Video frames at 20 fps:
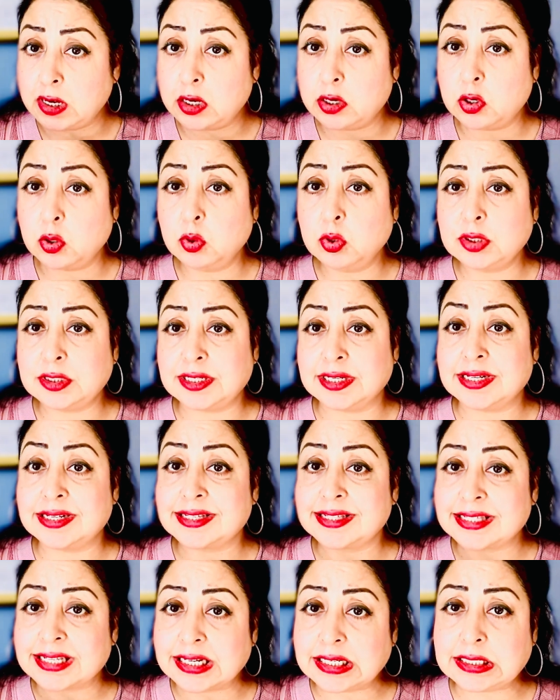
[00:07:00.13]
notice
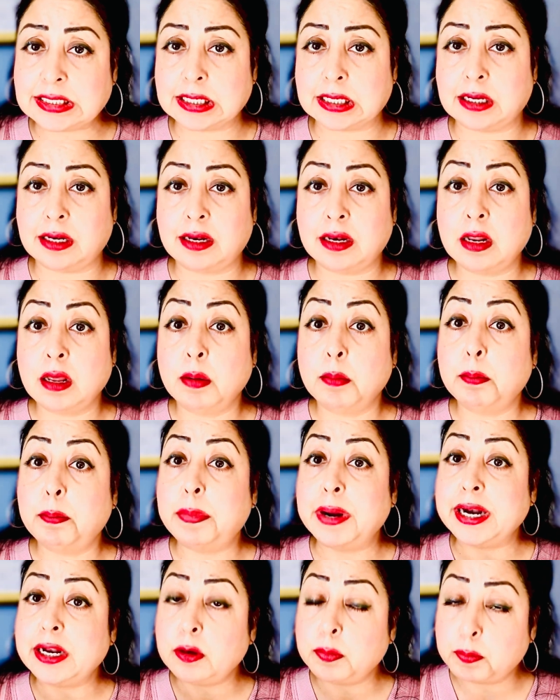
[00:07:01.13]
subtle
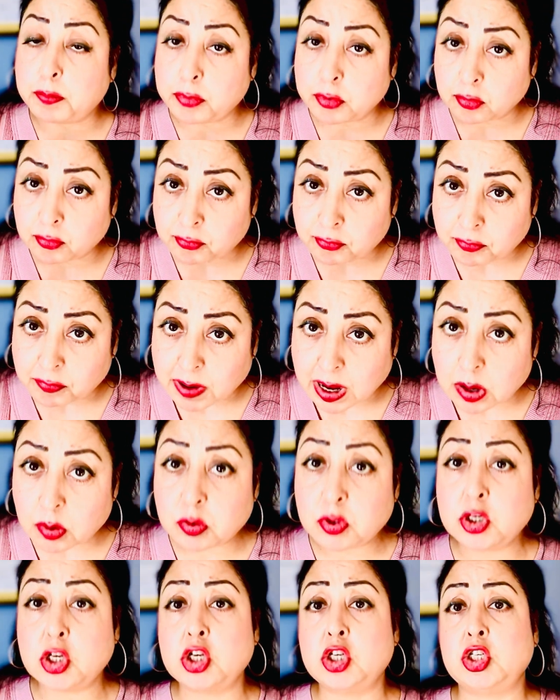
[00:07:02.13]
but
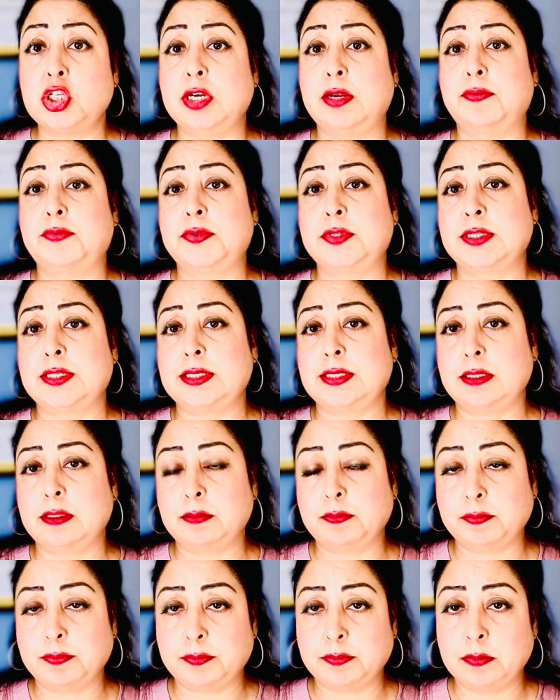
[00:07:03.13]
profound shifts.
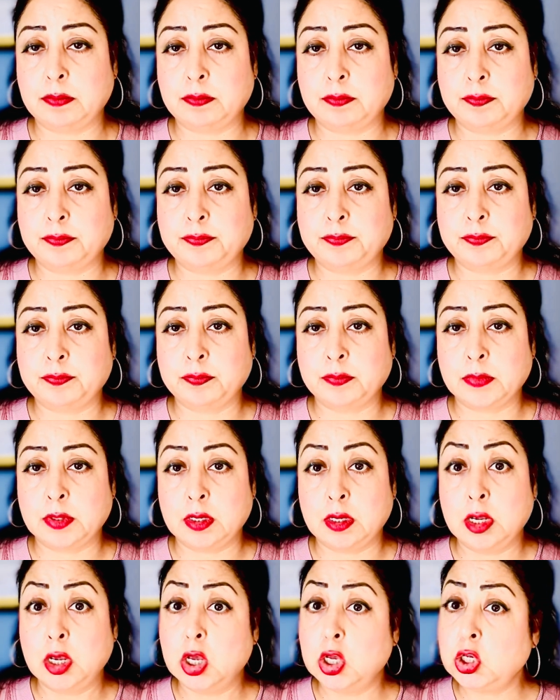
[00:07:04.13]

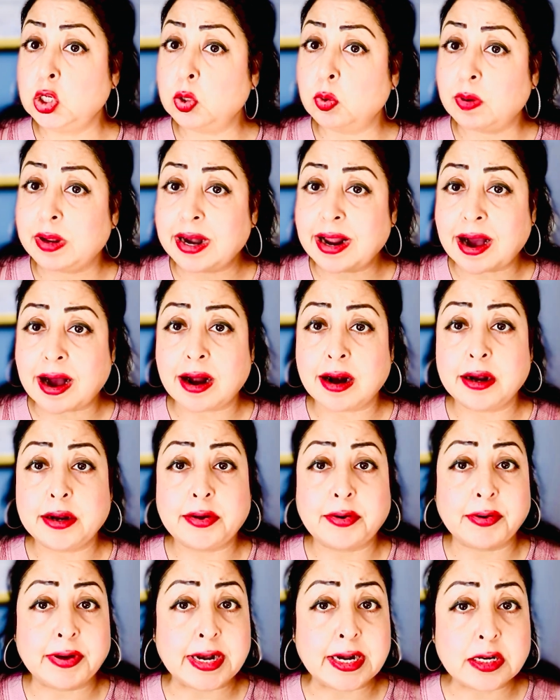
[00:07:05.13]
Your heart
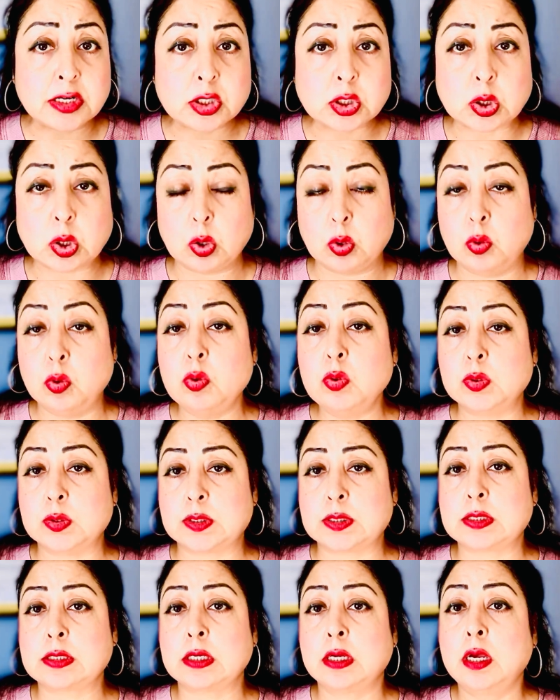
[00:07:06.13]
rate
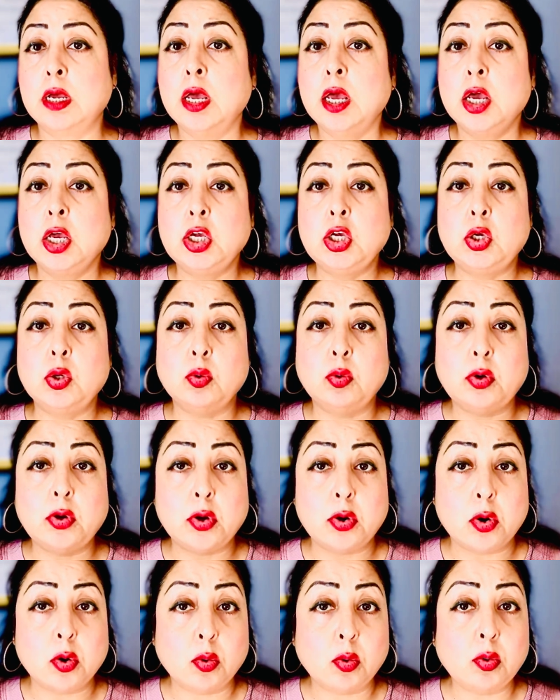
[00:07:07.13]
slows. You're
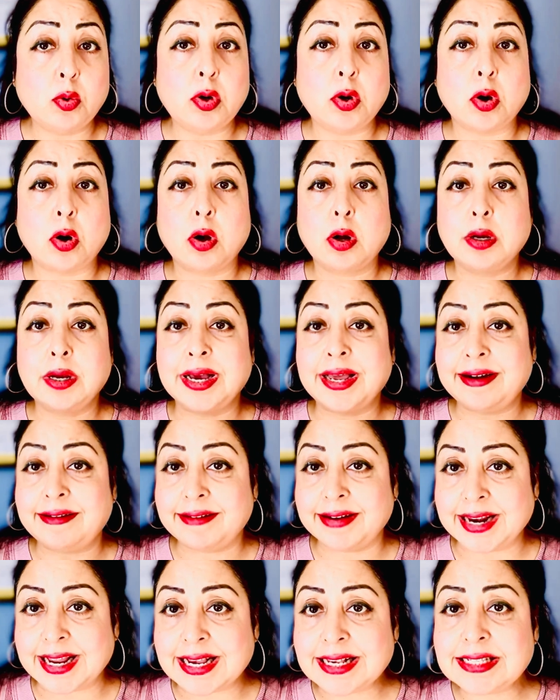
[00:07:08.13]
no longer
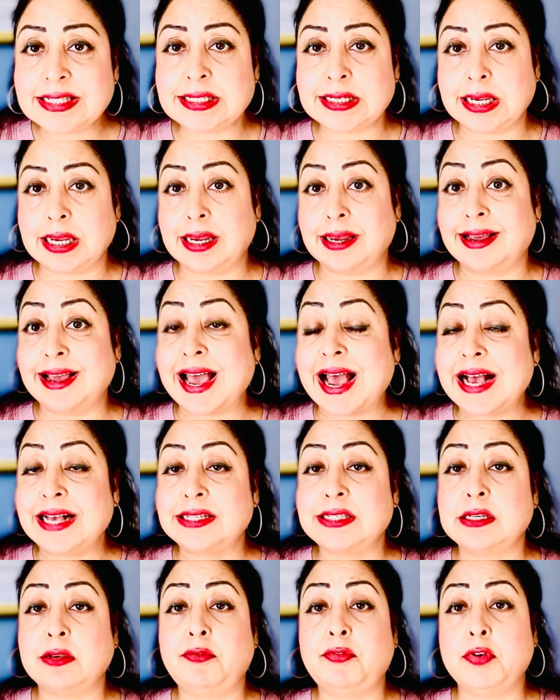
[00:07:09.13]
racing as
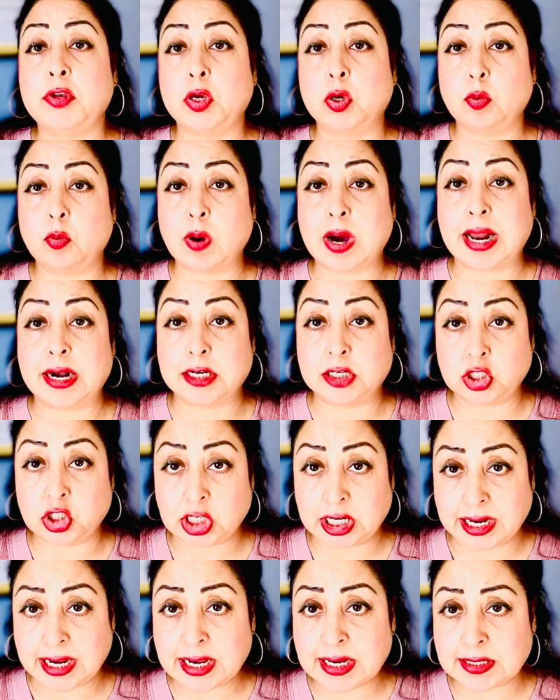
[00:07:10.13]
if you are
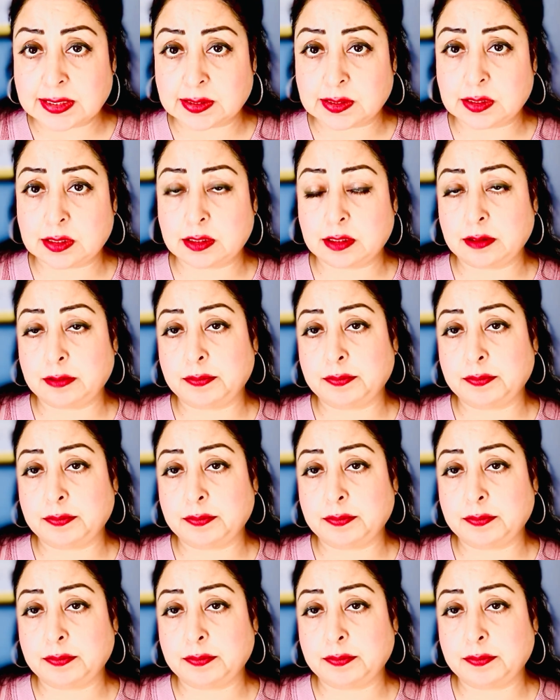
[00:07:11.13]
chased.